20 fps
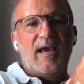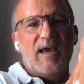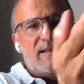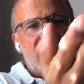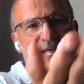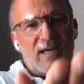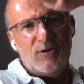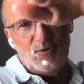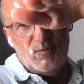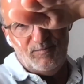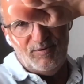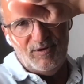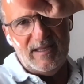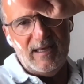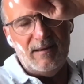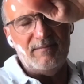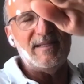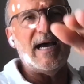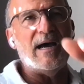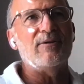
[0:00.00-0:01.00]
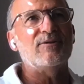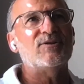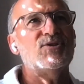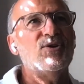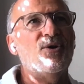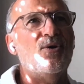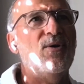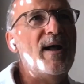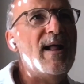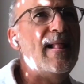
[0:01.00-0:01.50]
and then you put them down.
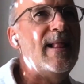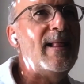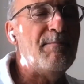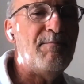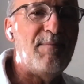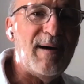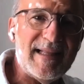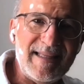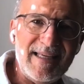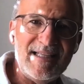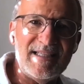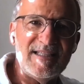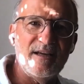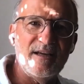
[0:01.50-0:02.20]
So, but it